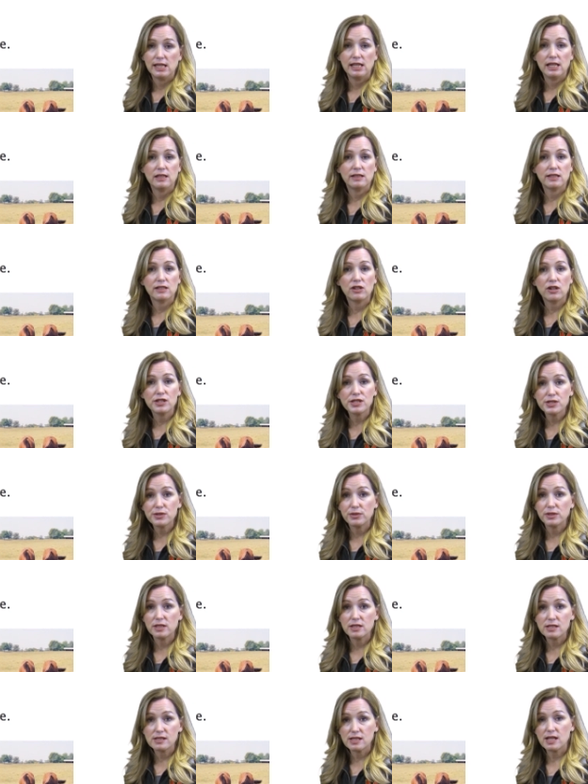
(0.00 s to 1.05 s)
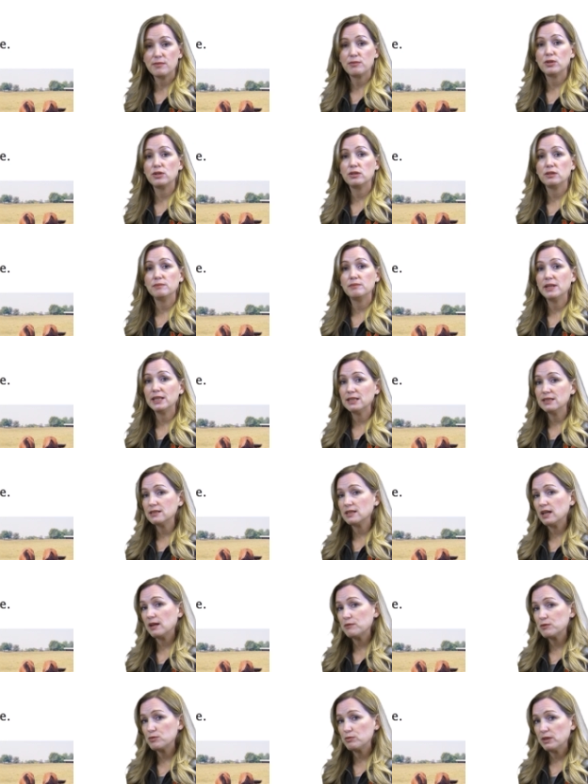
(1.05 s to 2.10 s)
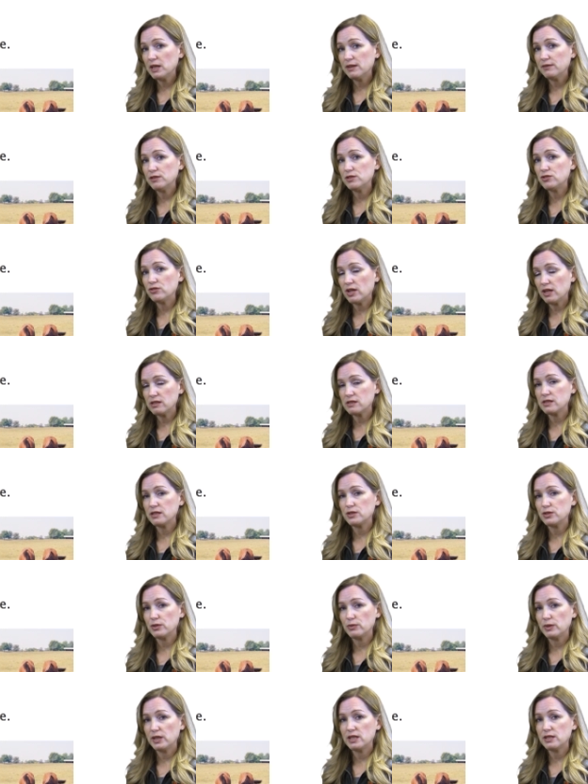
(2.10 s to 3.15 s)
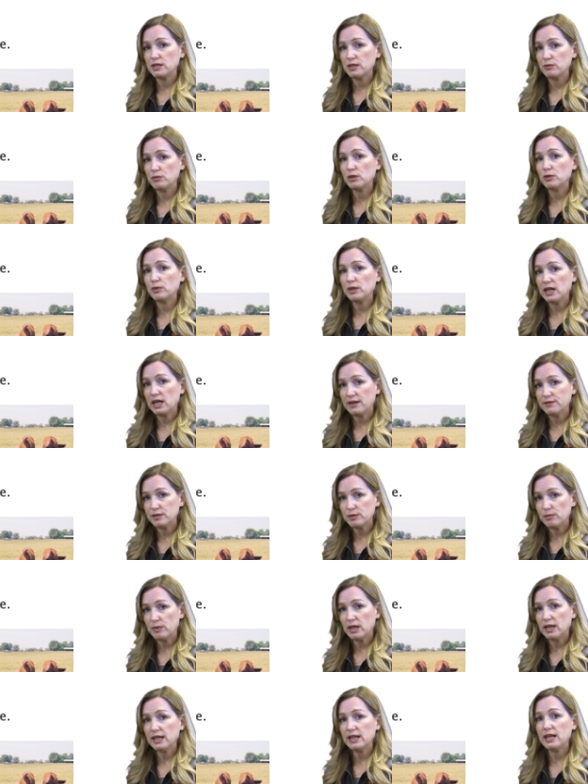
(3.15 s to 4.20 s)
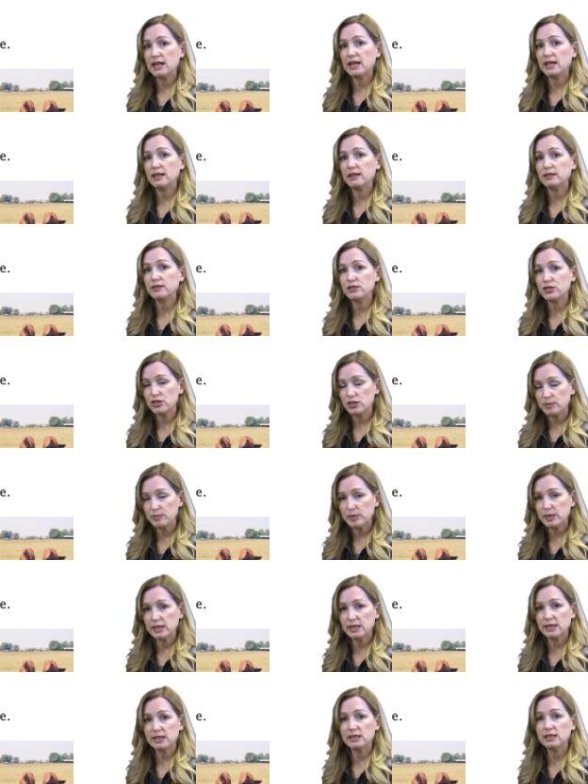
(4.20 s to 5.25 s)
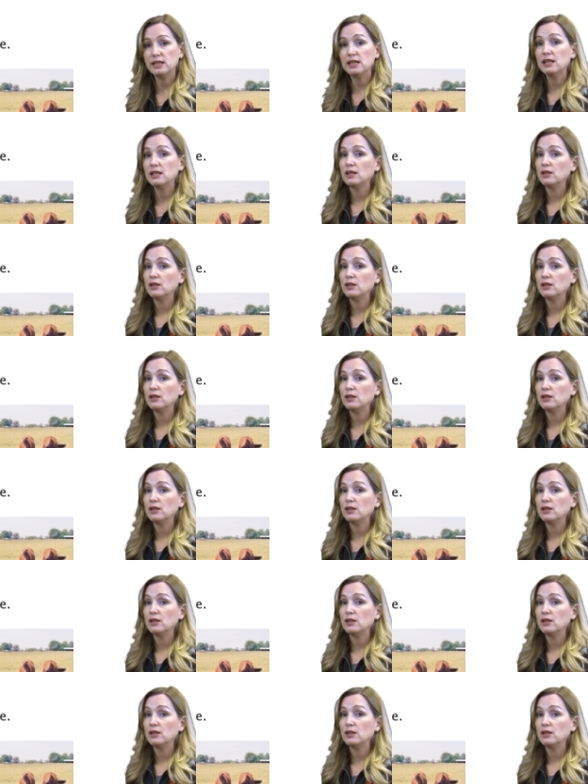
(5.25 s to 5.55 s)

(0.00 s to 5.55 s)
And then also in the summer, many times we have a drought situation where we have to buy hay and ship it in,